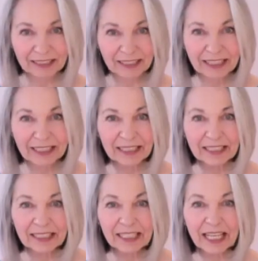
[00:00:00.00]

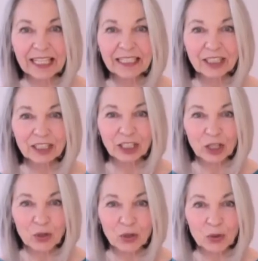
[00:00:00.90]
It's light,
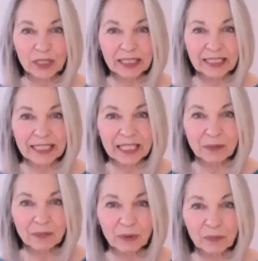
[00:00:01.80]
slow, and
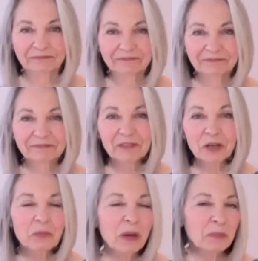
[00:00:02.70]
deep.
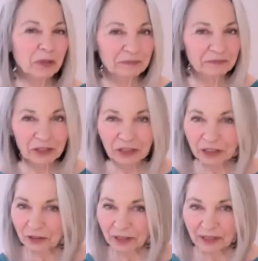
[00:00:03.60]
Remember, you can
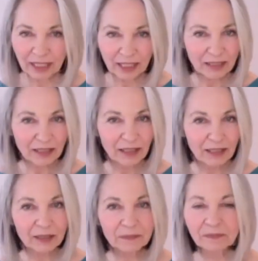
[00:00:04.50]
do this
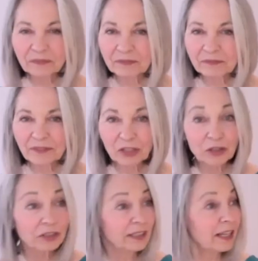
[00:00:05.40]
anytime
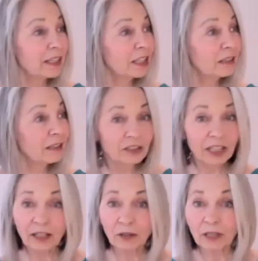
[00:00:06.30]
you're standing in the
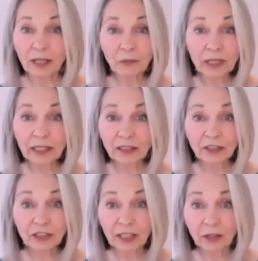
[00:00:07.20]
checkout line waiting to
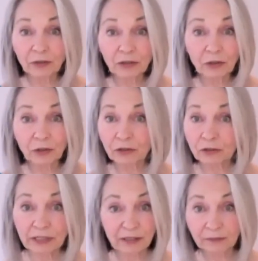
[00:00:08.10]
check out your
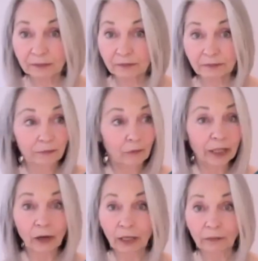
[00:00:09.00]
groceries. Why
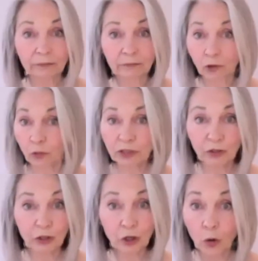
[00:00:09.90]
not? No one's
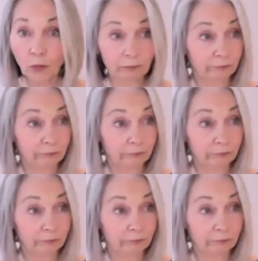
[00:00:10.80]
going to know.